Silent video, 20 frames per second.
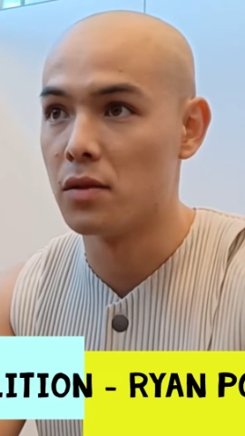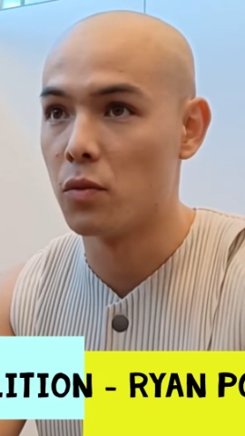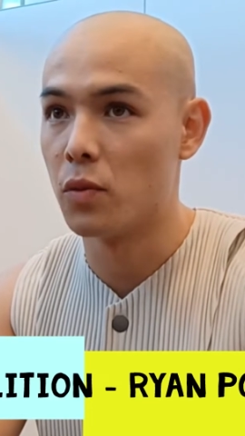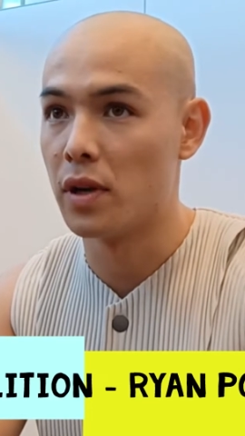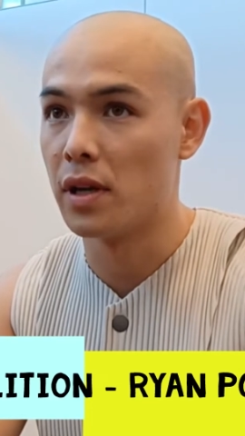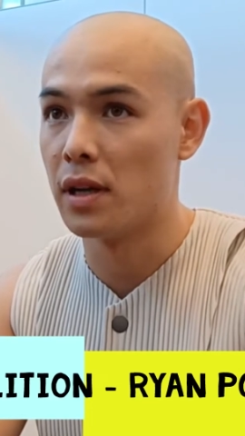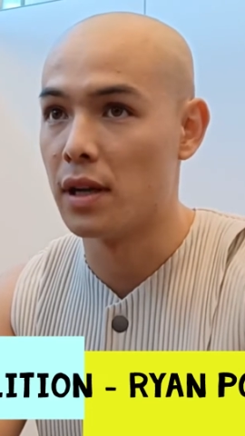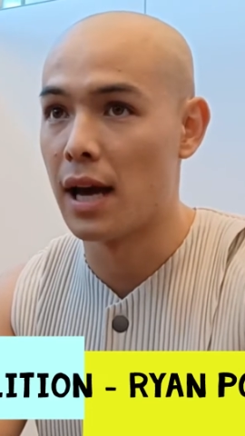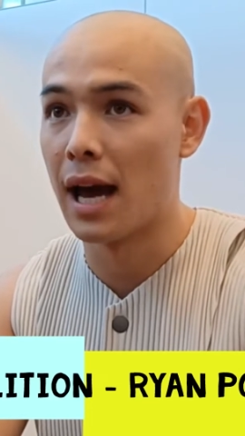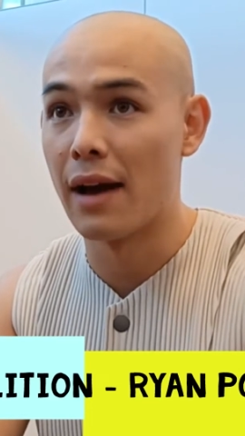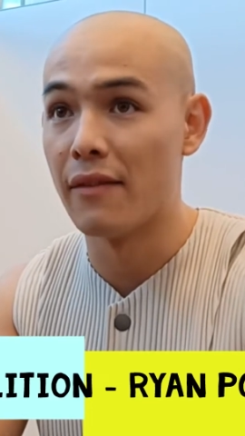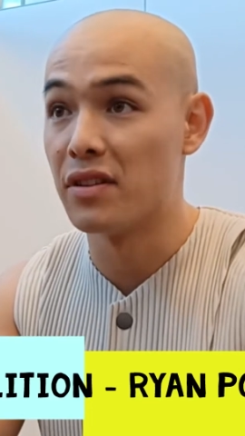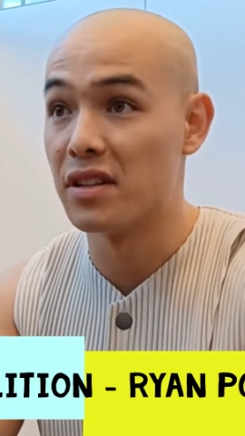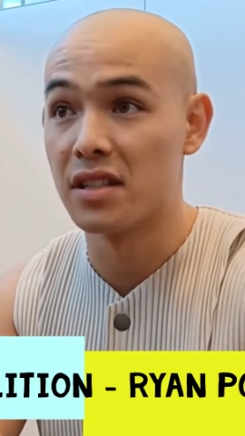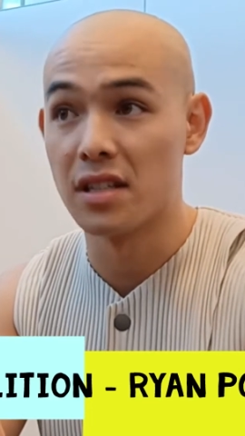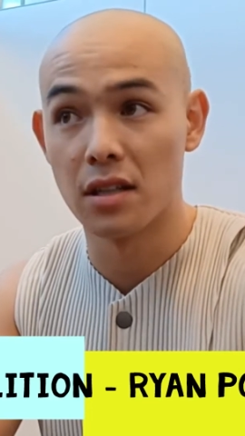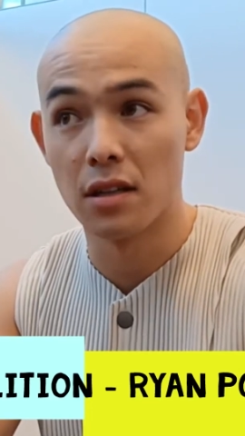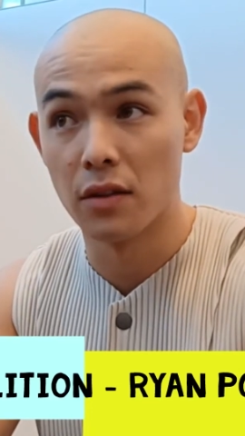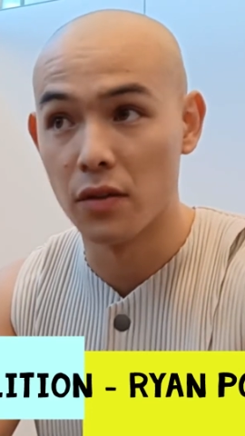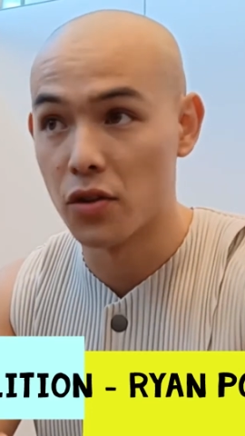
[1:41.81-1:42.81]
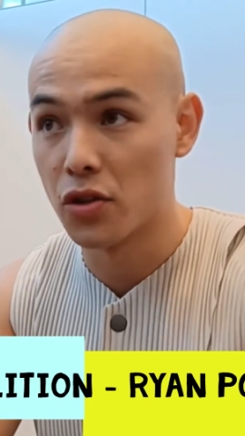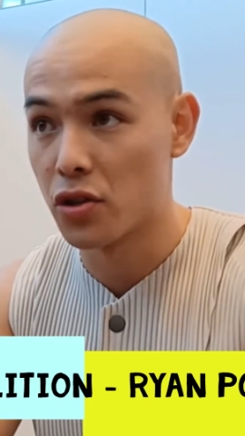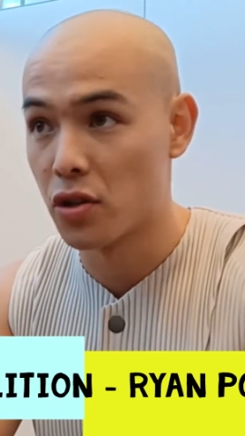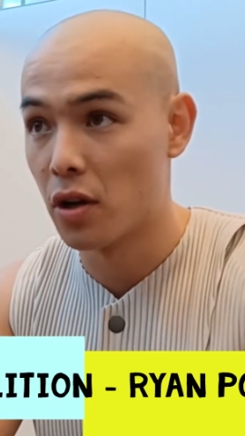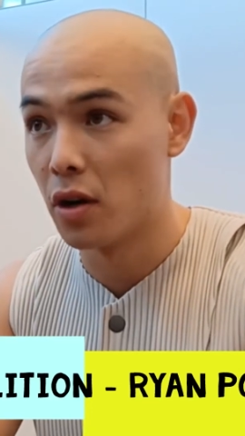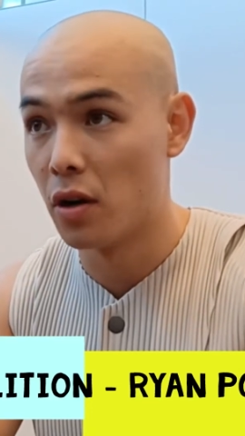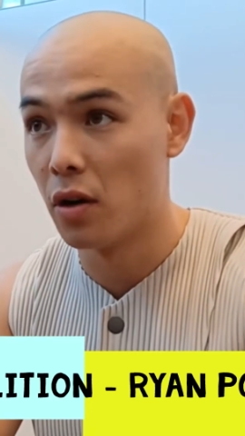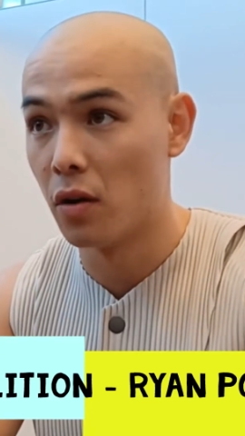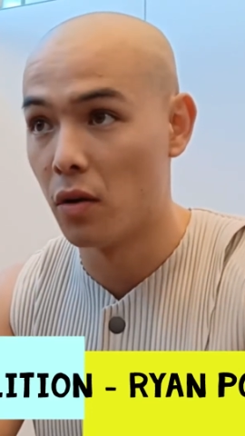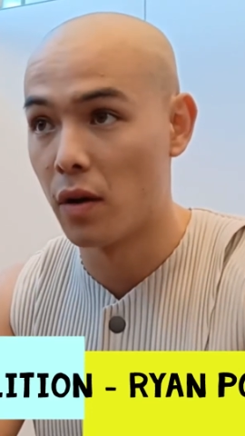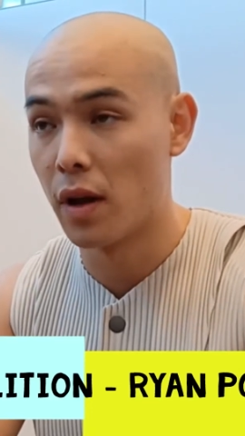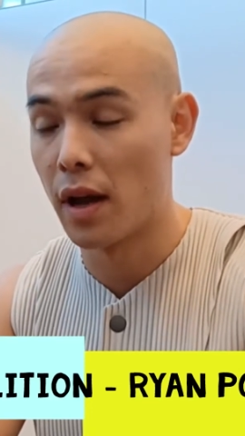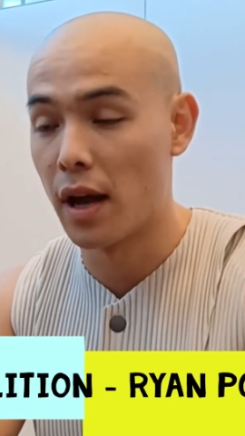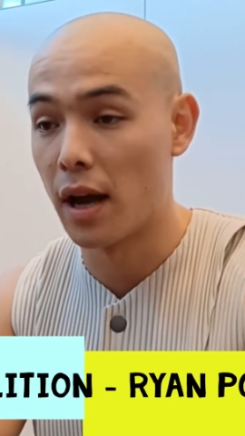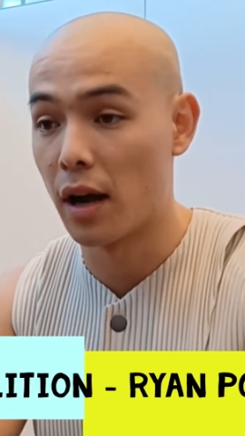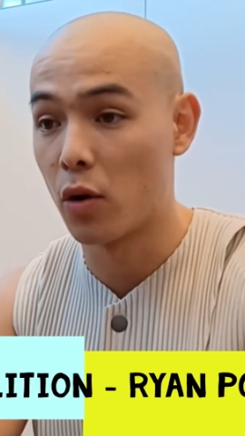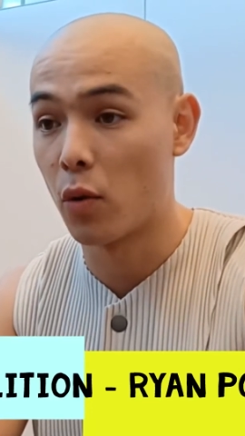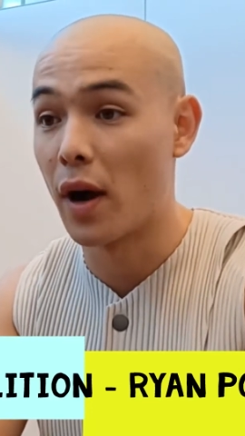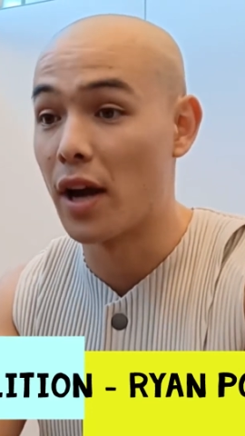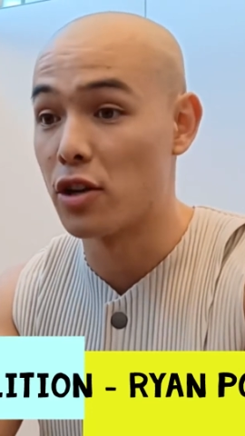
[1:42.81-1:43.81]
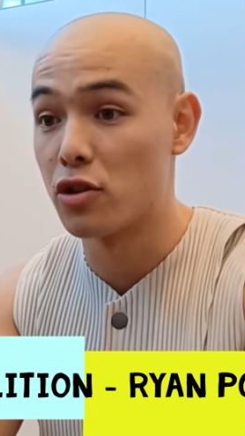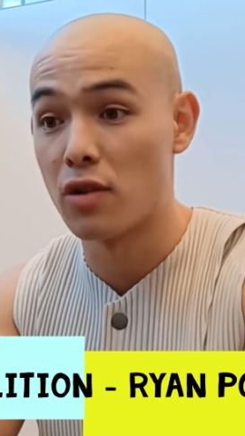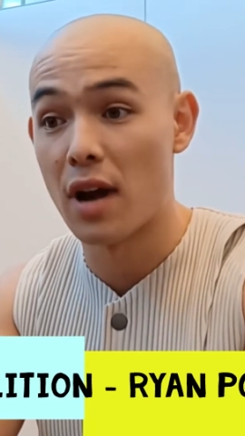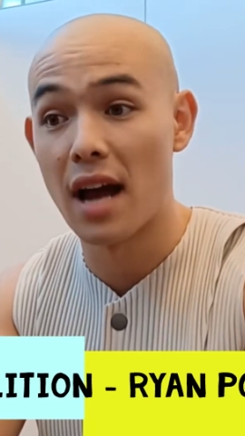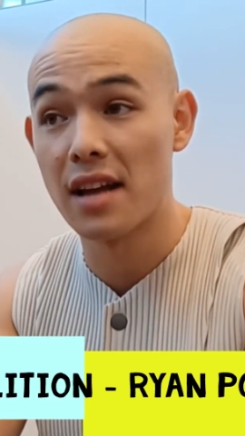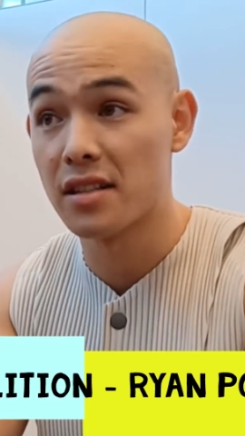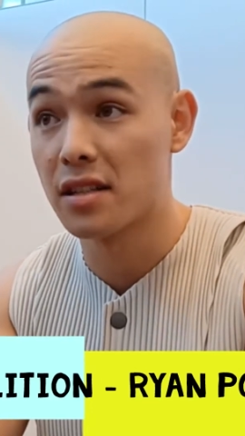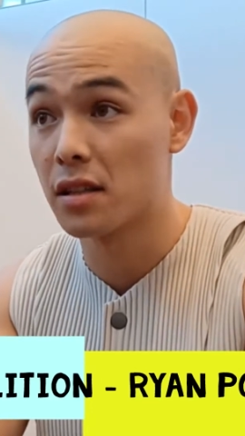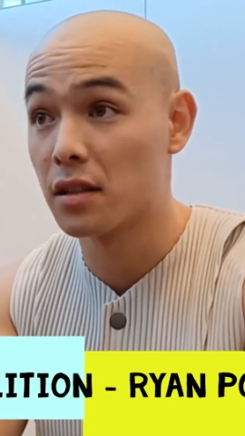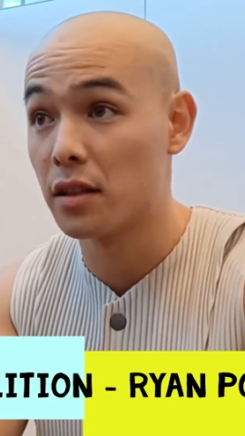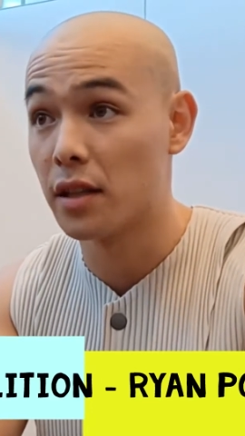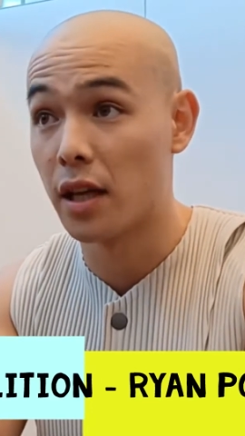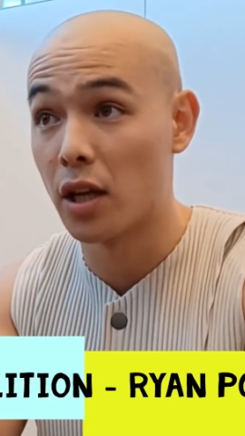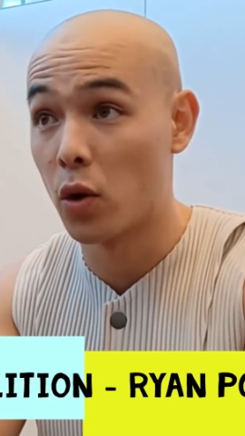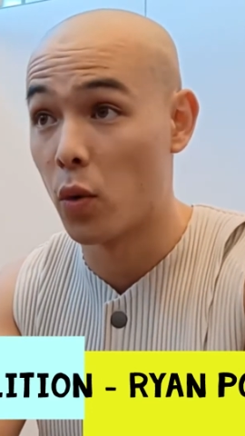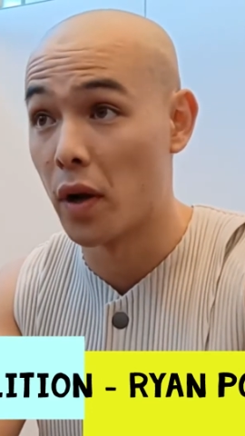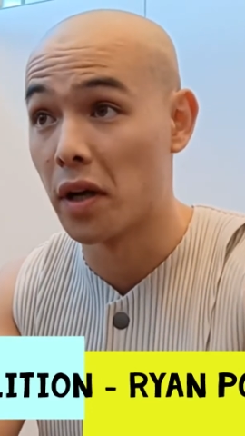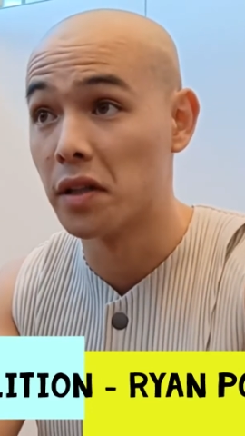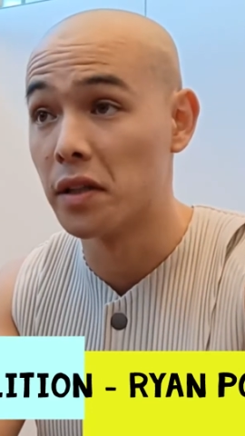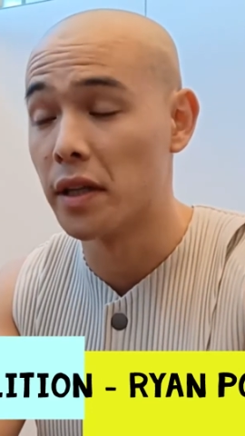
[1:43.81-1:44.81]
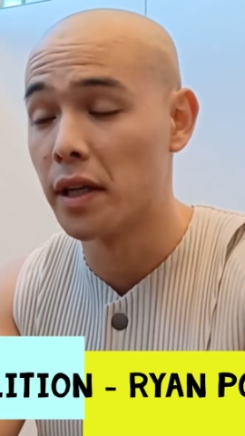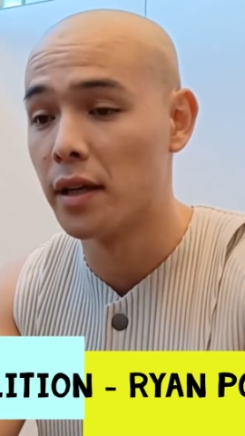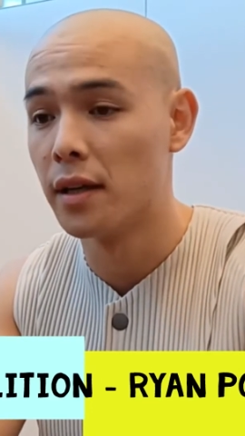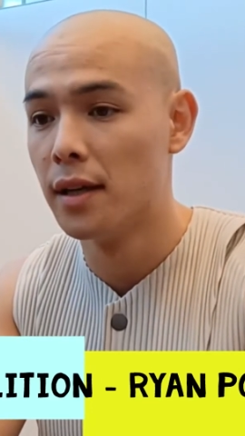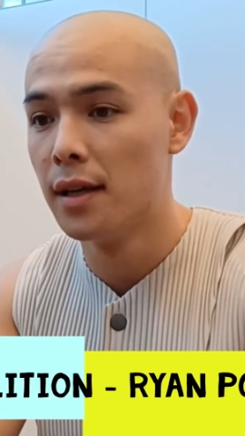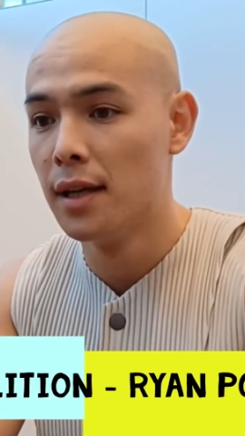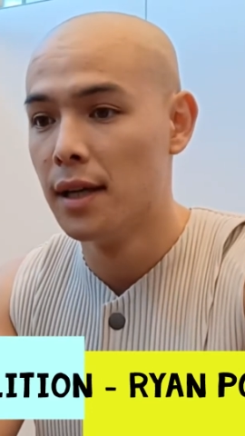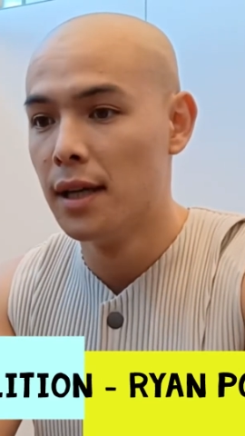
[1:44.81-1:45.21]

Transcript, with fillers: we haven't seen on the show yeah, quite drastically and quickly.